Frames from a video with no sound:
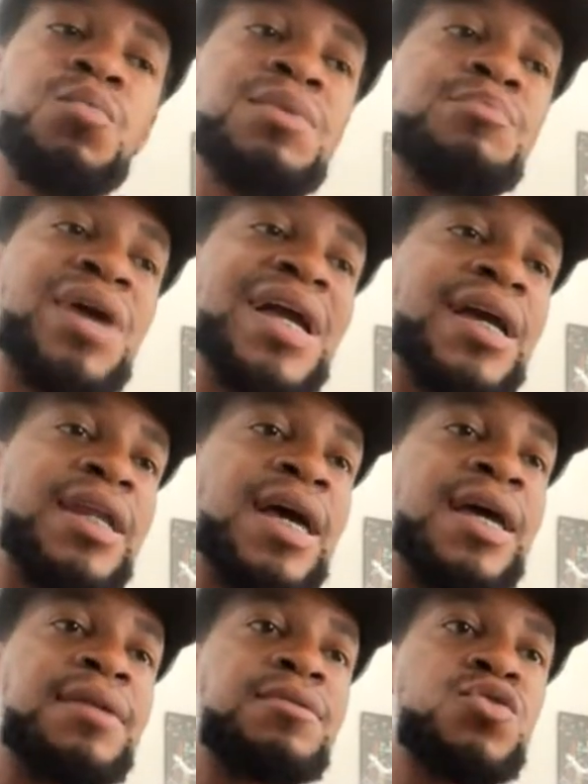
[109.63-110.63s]
we bringing
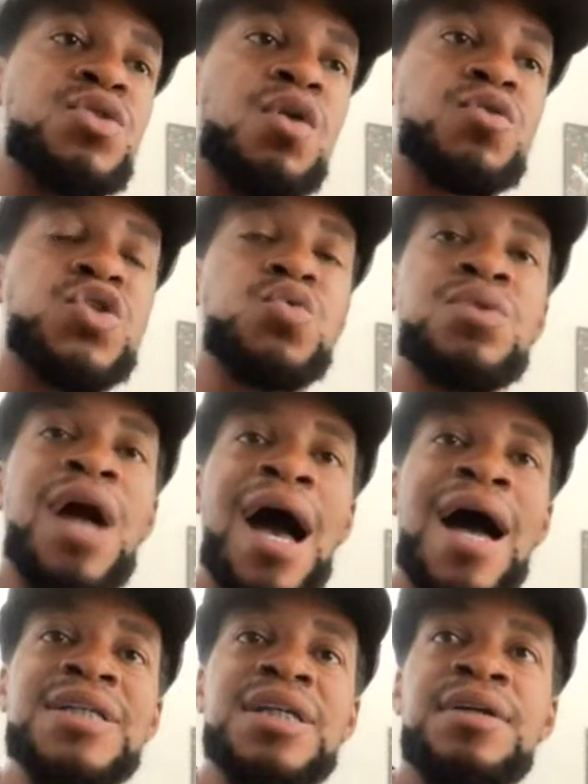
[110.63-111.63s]
in, you know, two
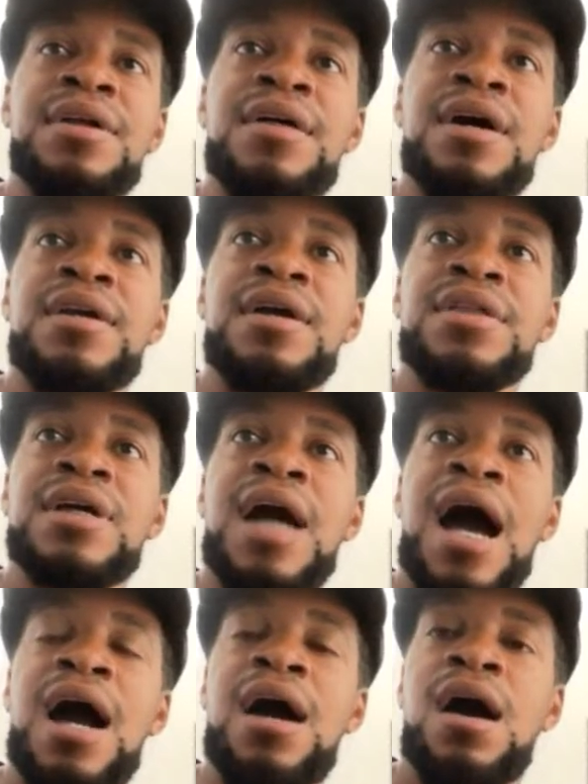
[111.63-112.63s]
guys, another
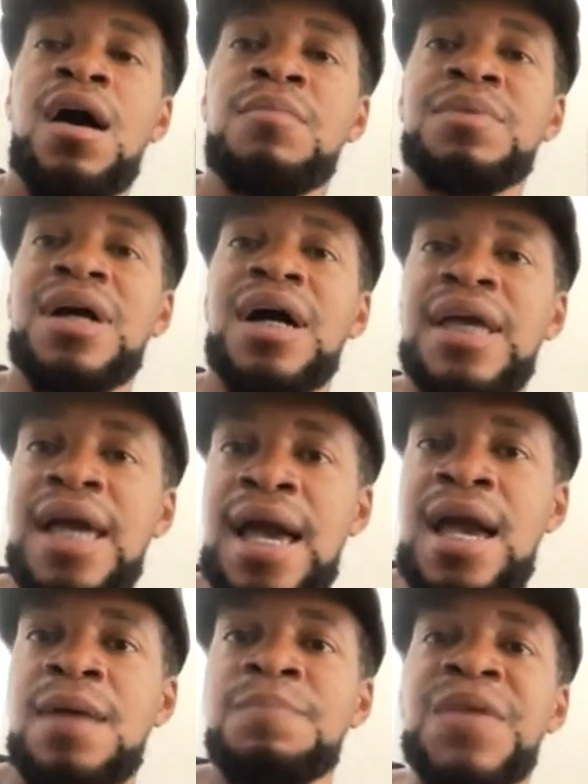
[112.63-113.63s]
guy,
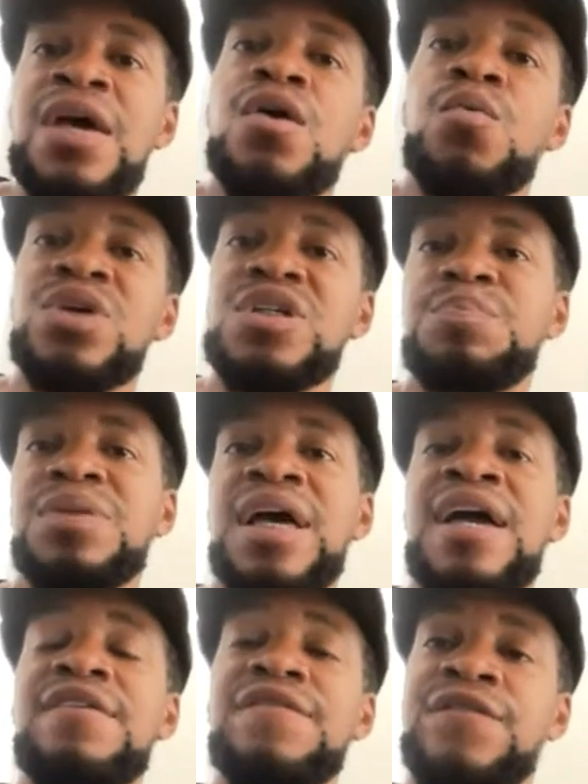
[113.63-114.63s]
Cunningham, which
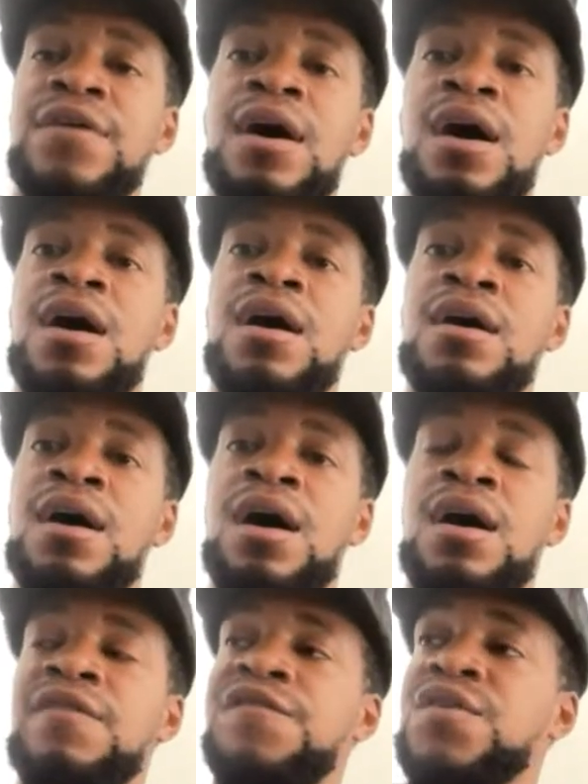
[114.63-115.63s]
played
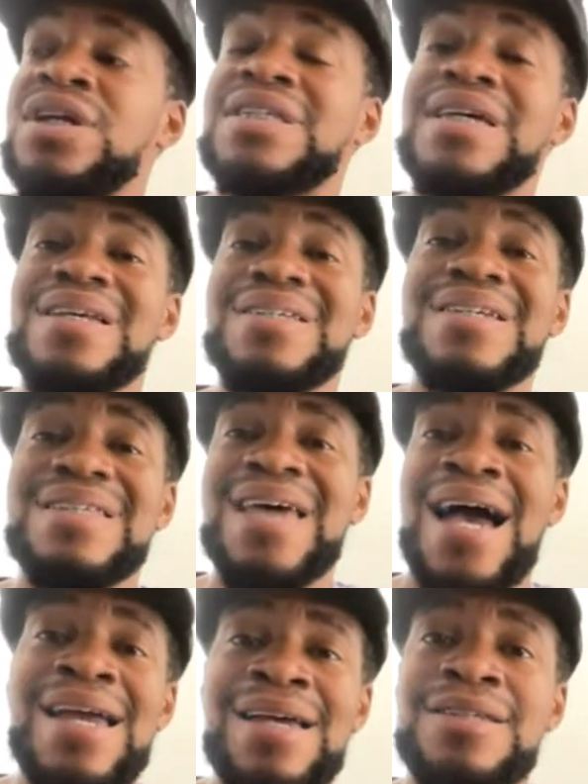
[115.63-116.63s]
for the Tennessee
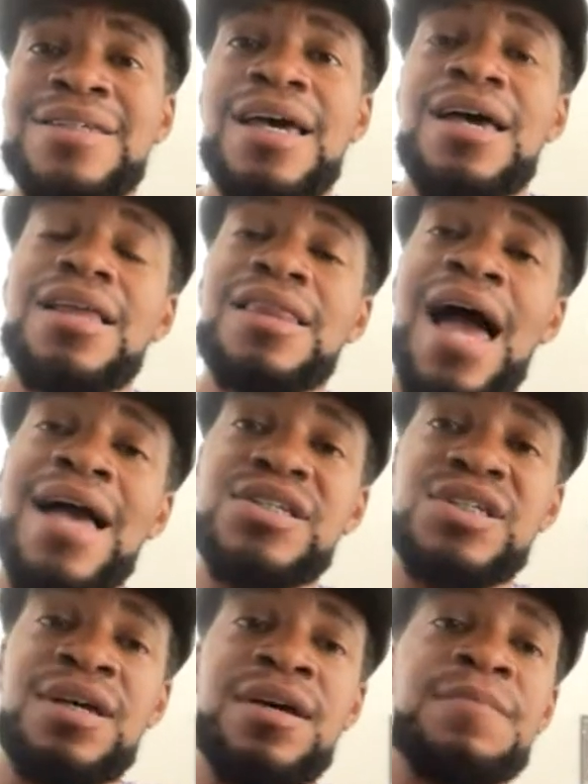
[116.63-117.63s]
Titans
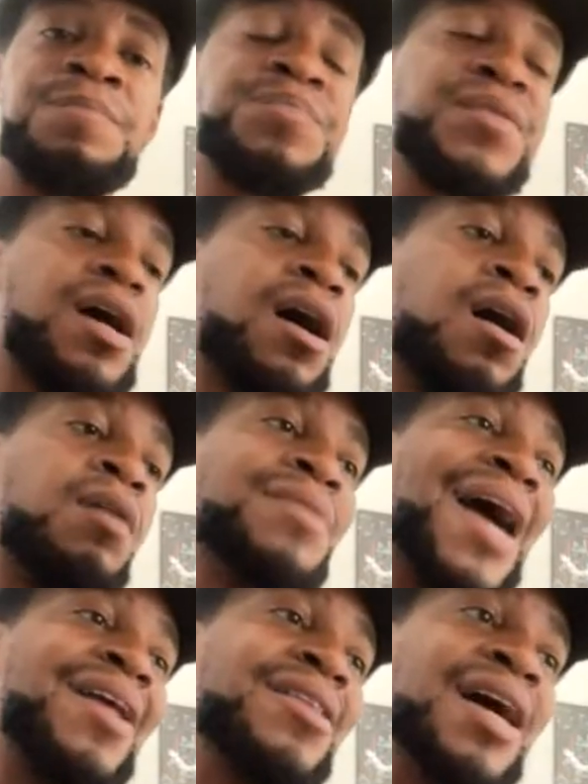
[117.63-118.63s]
last year.
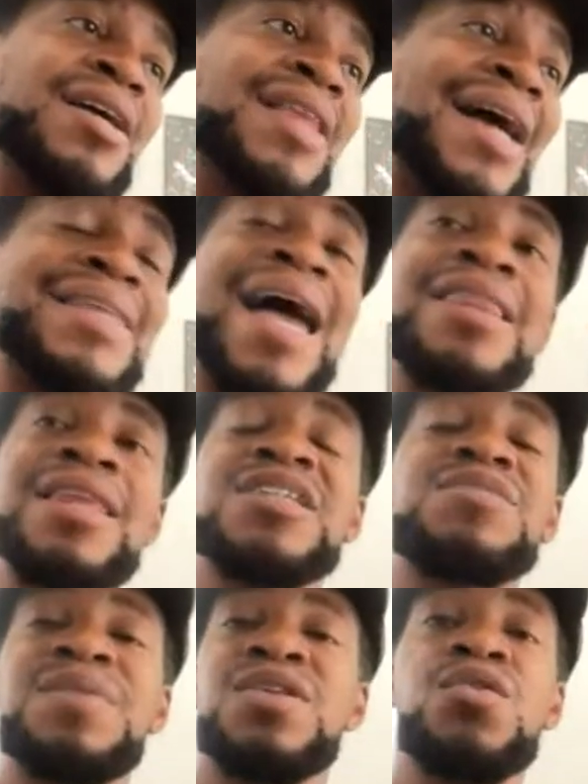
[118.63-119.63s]
That
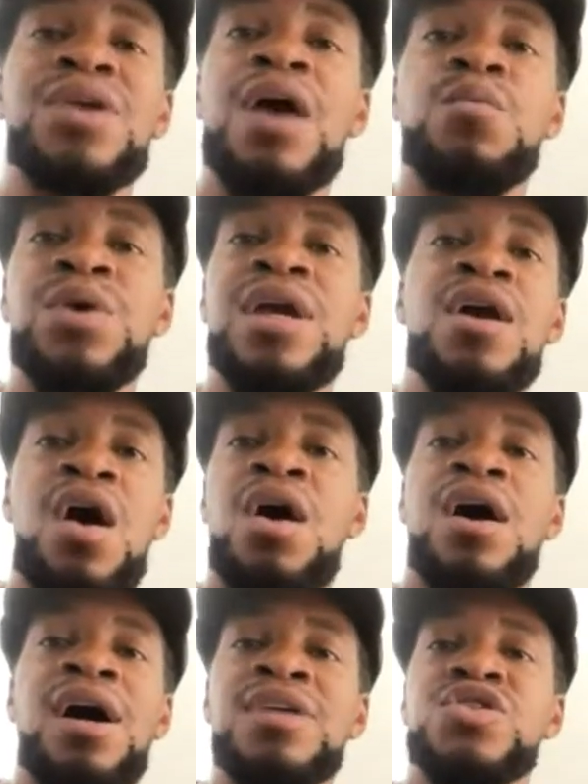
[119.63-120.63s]
lets me know that we
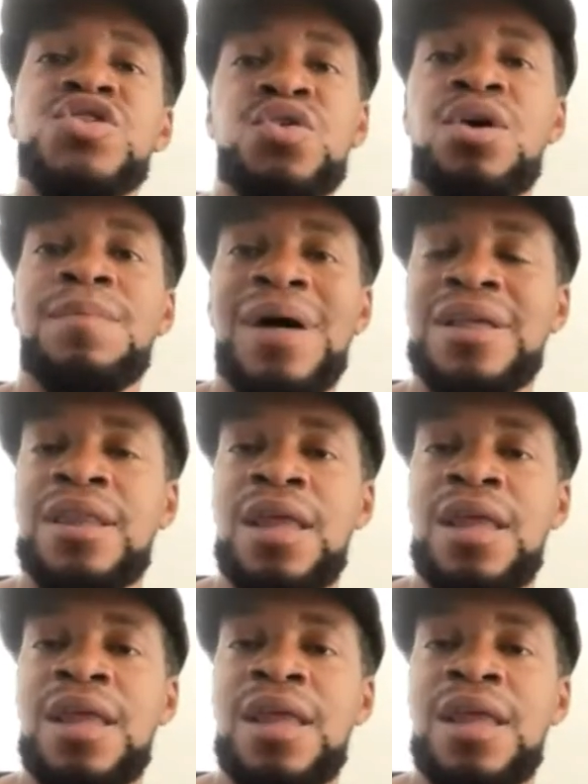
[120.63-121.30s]
are unsure about the